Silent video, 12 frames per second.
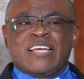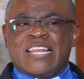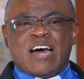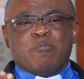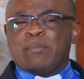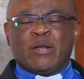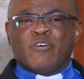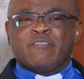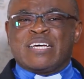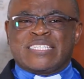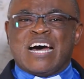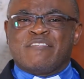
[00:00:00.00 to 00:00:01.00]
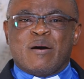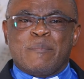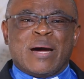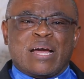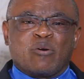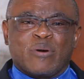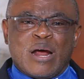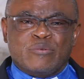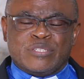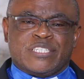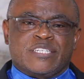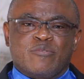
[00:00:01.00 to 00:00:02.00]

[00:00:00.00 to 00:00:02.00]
Now, many of us have our backgrounds.